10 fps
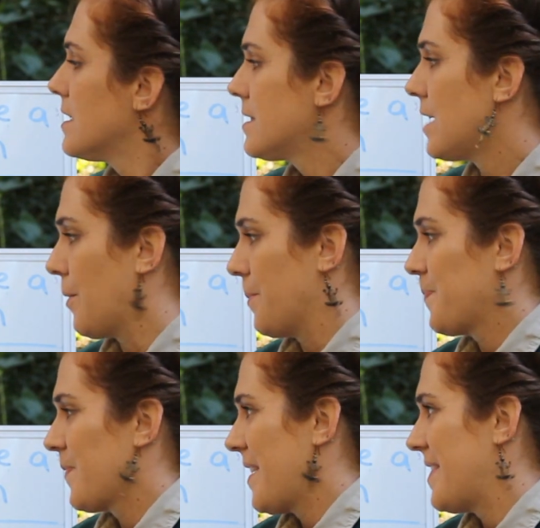So
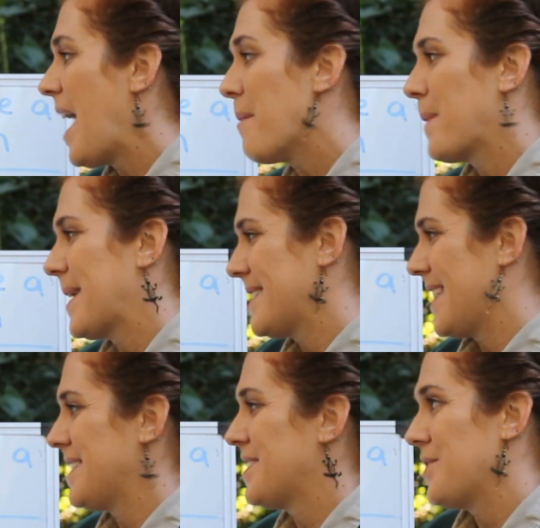that brings
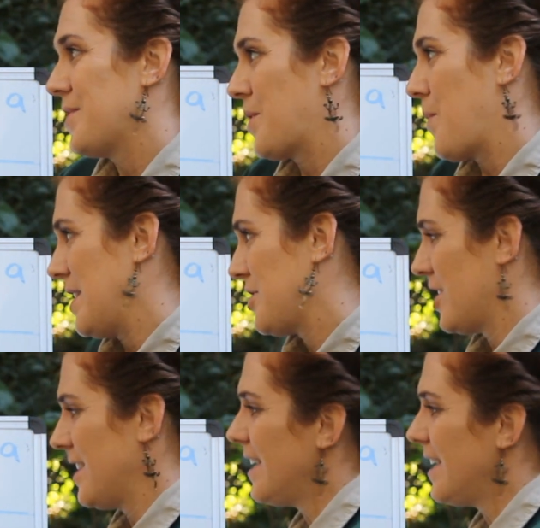us to the question